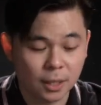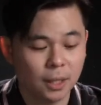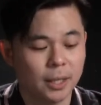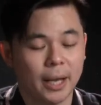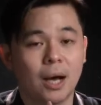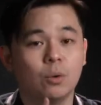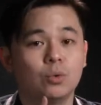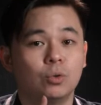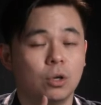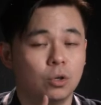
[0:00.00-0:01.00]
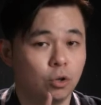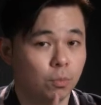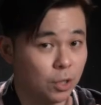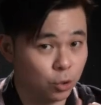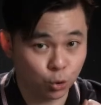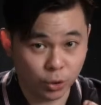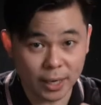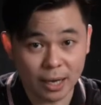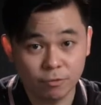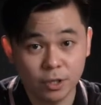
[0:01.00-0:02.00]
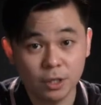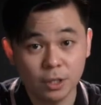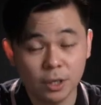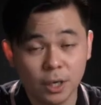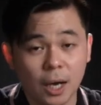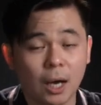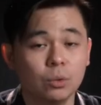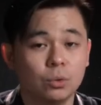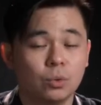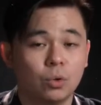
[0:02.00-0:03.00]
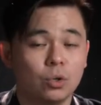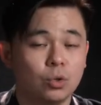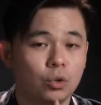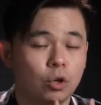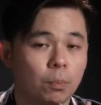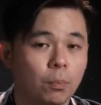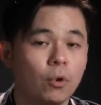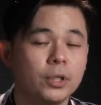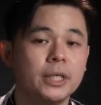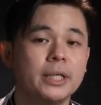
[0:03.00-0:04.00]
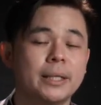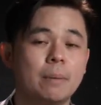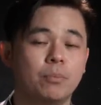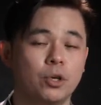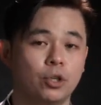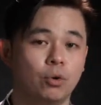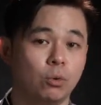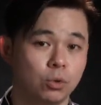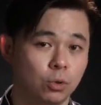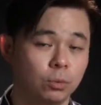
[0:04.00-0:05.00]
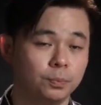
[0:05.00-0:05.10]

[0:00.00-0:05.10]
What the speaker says: like how to control blood sugar level, how to control your body temperature also.